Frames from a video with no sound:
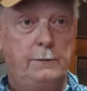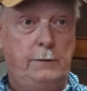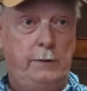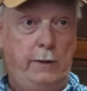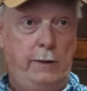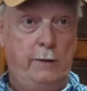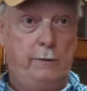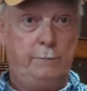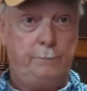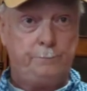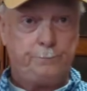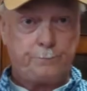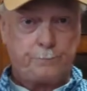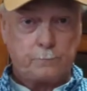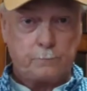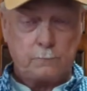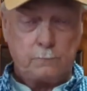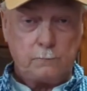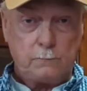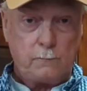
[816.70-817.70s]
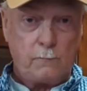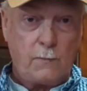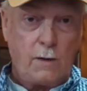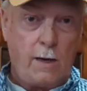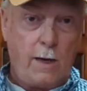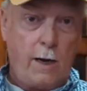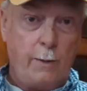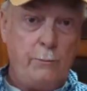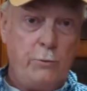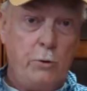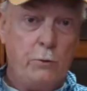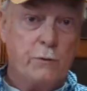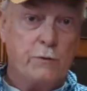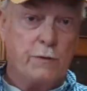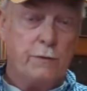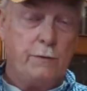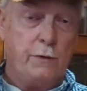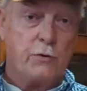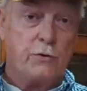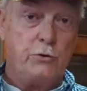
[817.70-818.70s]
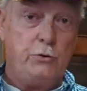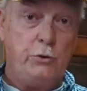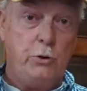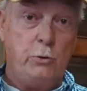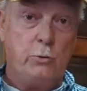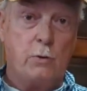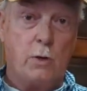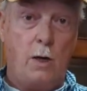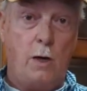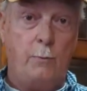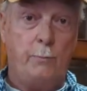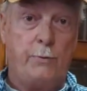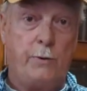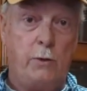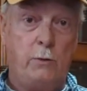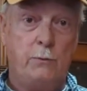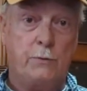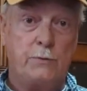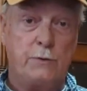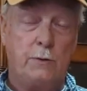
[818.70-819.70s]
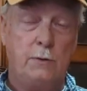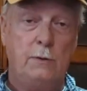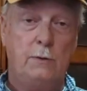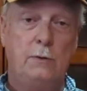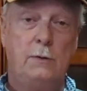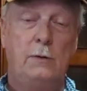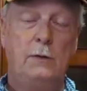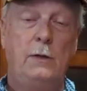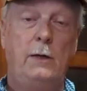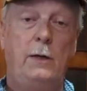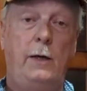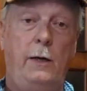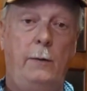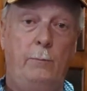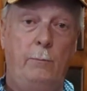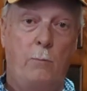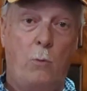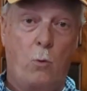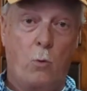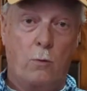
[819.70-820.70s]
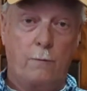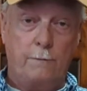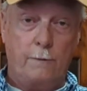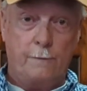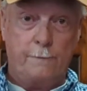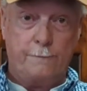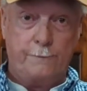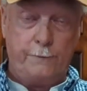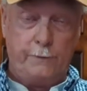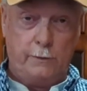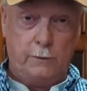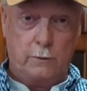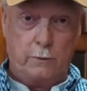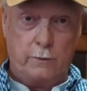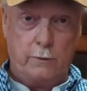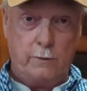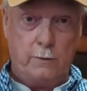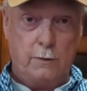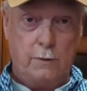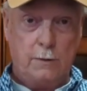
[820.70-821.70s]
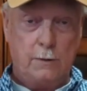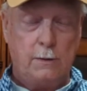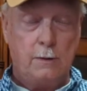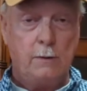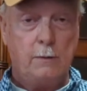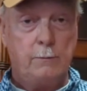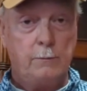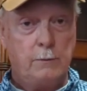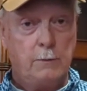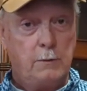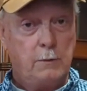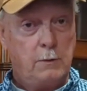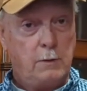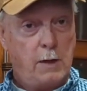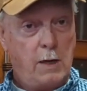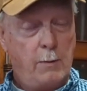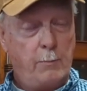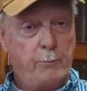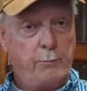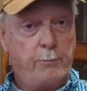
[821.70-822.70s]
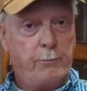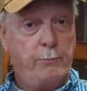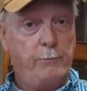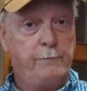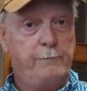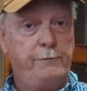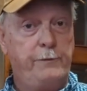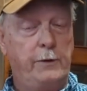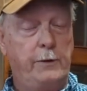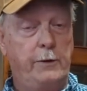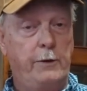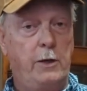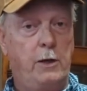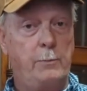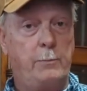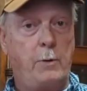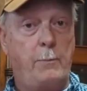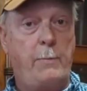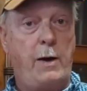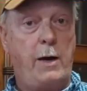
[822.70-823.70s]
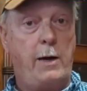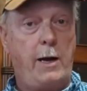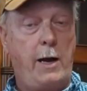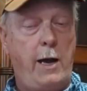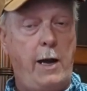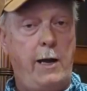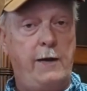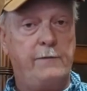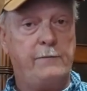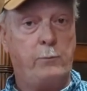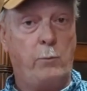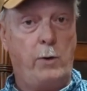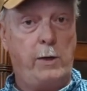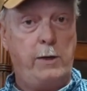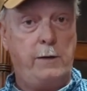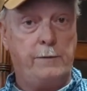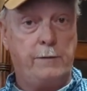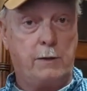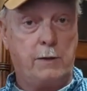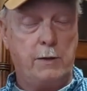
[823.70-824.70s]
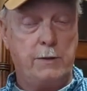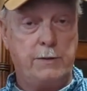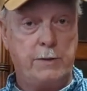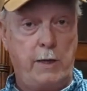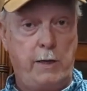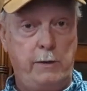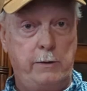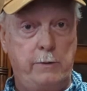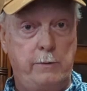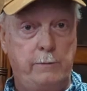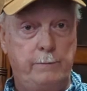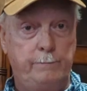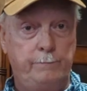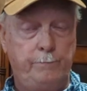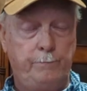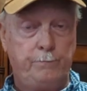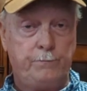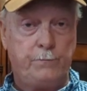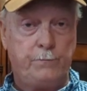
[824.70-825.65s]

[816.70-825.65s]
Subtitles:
Now, I'm using this new compost more of a filler. I'm filling it up about halfway of the container,